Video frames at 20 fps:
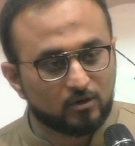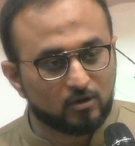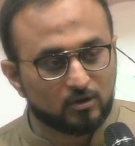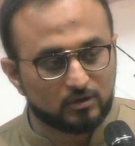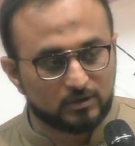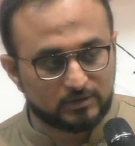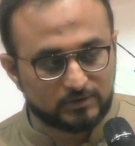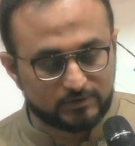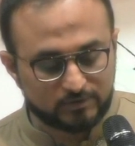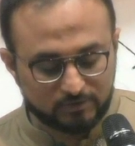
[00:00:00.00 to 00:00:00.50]
on
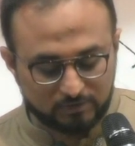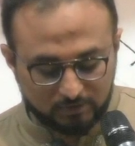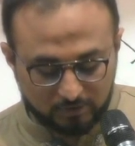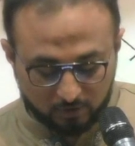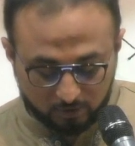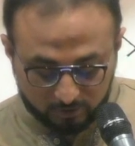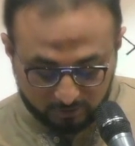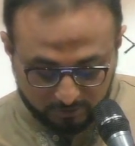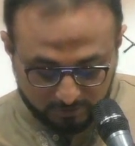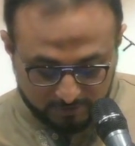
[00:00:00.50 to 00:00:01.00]

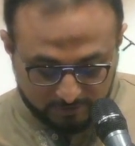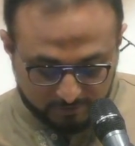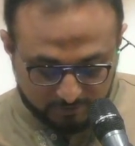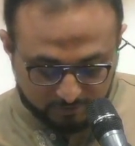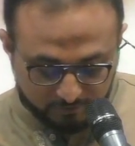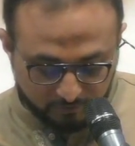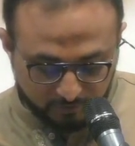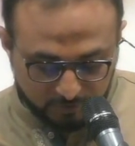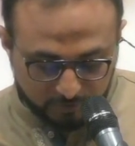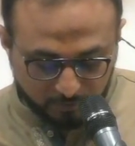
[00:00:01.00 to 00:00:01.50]
this
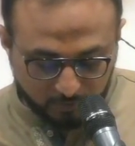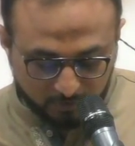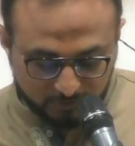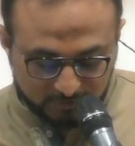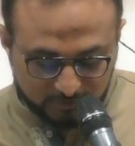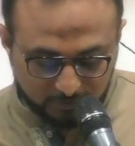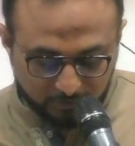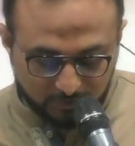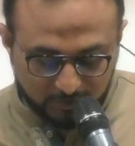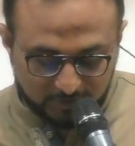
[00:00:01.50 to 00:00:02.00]

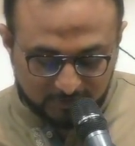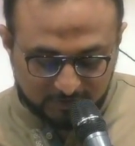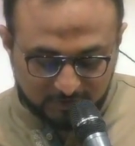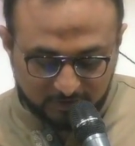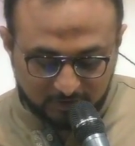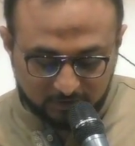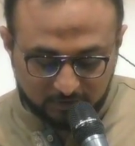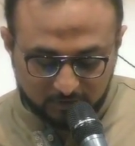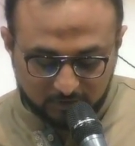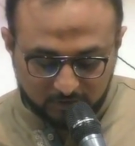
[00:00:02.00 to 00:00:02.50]

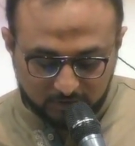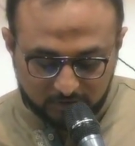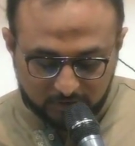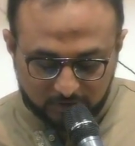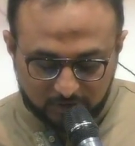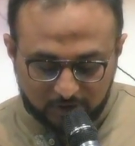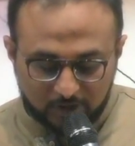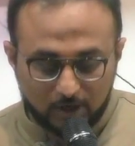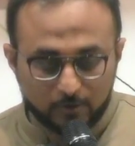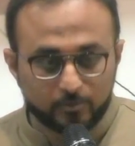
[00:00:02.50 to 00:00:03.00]
responsibility.
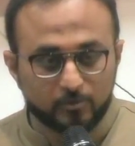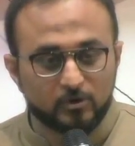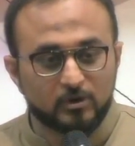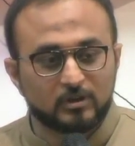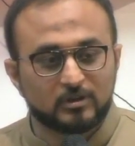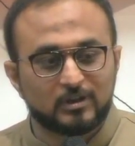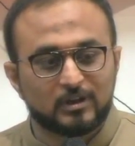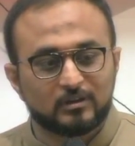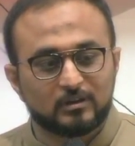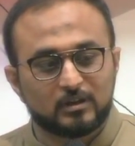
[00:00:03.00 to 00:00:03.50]
And I pray
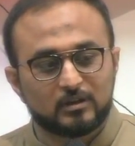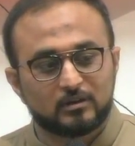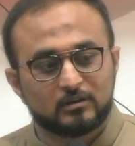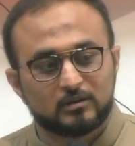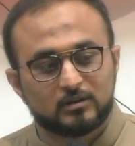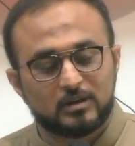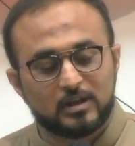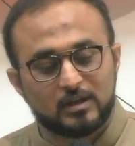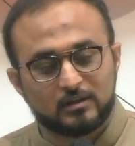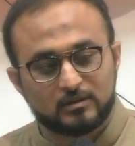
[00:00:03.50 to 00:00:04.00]
that they
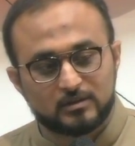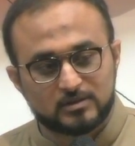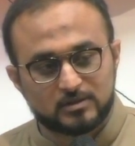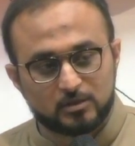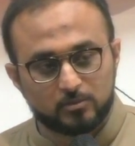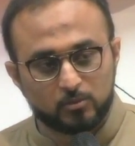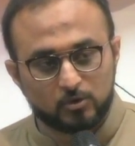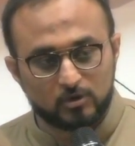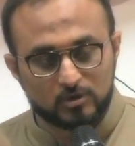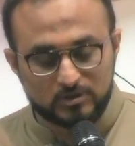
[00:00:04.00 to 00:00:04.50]
take this
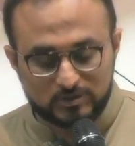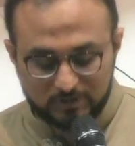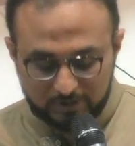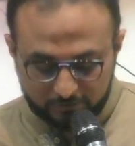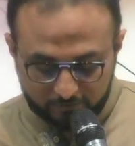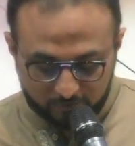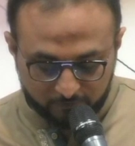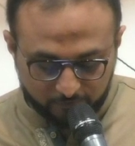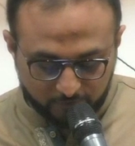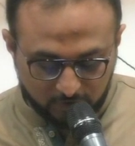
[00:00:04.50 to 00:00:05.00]
community
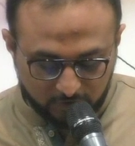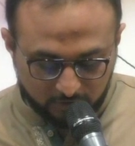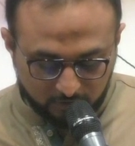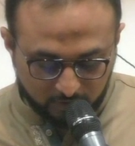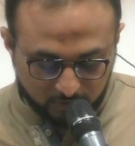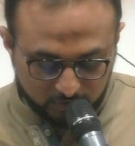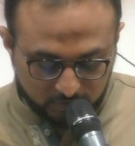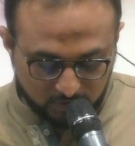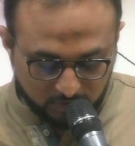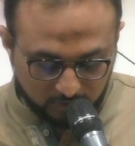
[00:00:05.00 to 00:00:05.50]
even further,
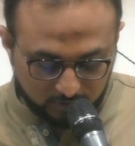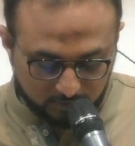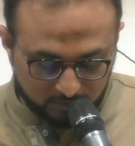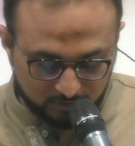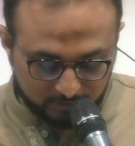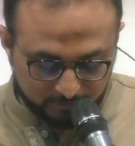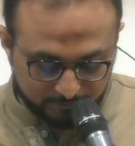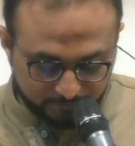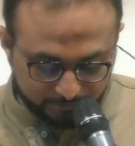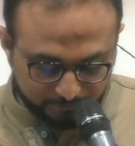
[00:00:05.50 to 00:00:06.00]

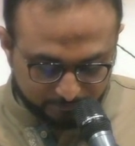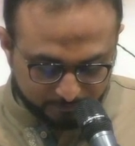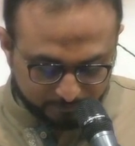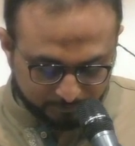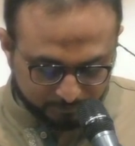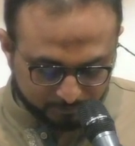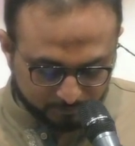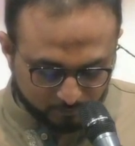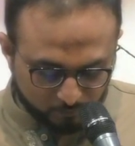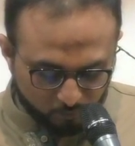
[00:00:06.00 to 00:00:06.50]
inshallah.
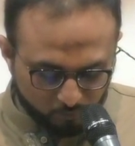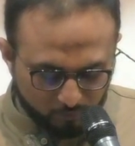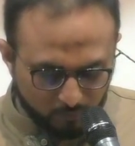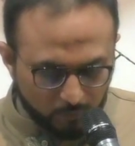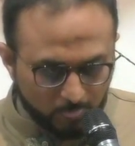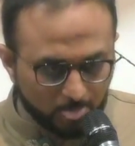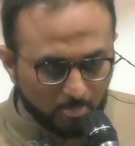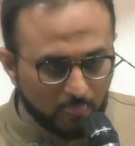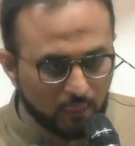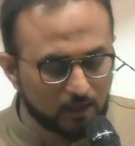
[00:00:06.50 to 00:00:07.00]

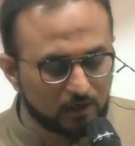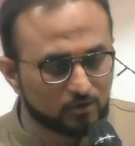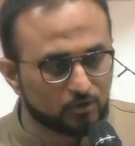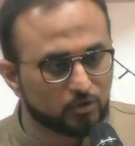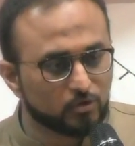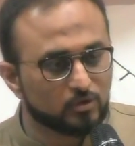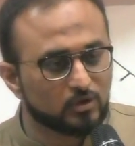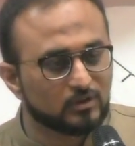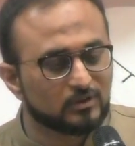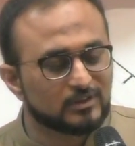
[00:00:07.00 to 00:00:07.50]

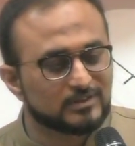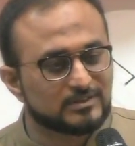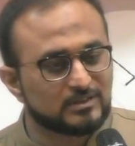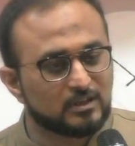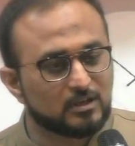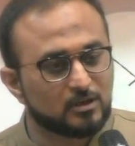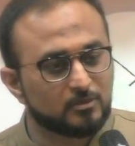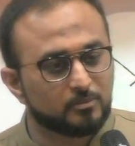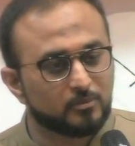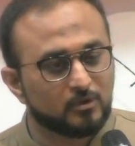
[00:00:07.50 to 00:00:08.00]
During the
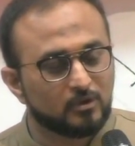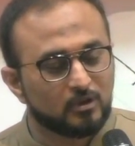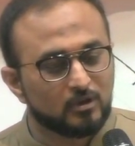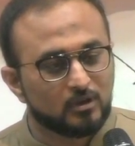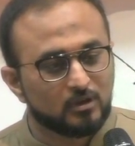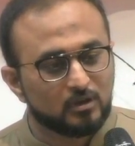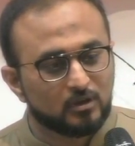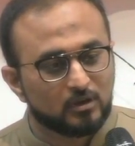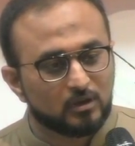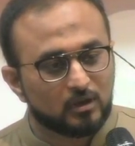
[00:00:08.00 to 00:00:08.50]
term
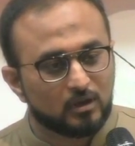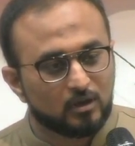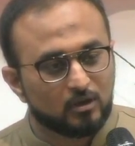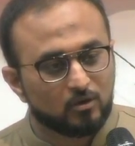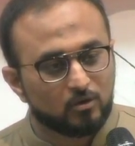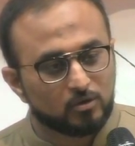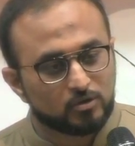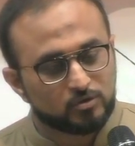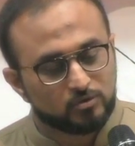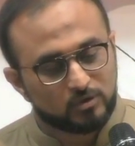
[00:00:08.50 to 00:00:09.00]

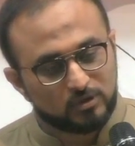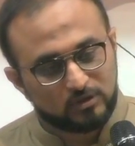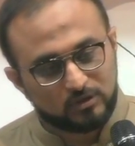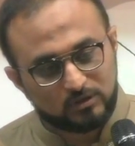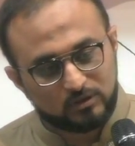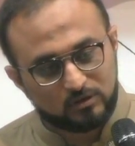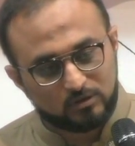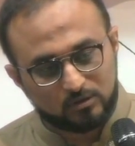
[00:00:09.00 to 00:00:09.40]
or during